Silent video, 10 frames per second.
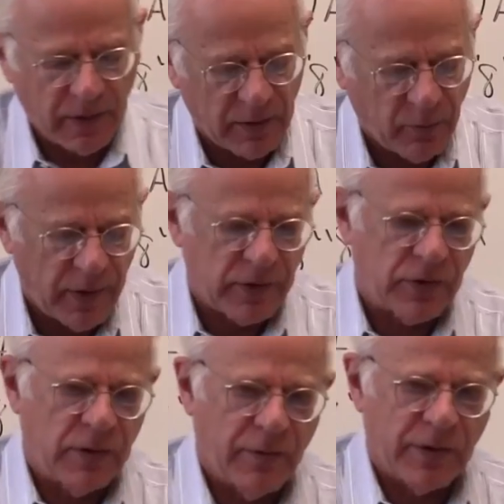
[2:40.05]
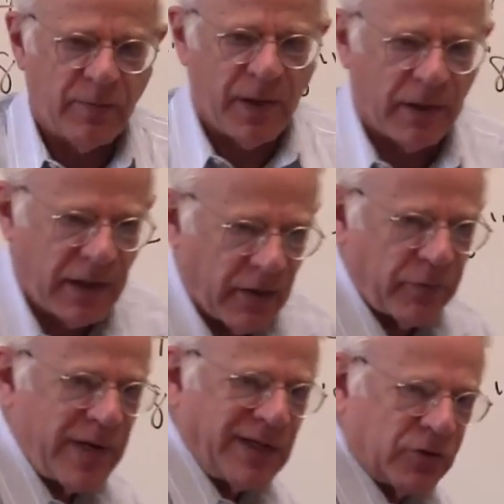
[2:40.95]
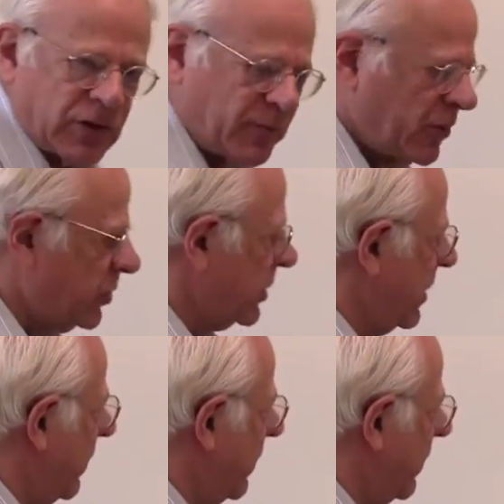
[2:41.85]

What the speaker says: in which there is merely a redistribution